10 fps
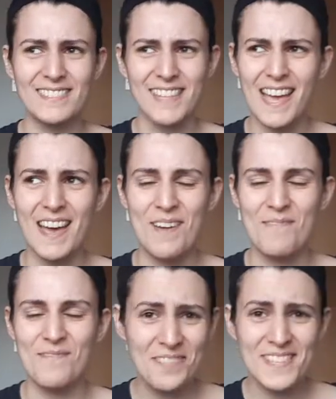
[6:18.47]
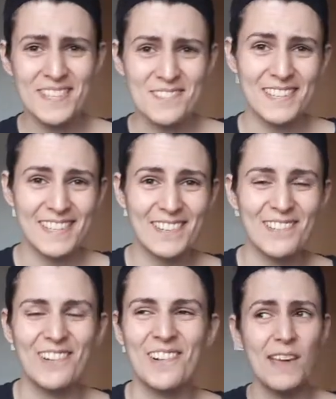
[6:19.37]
damn, this is really cool.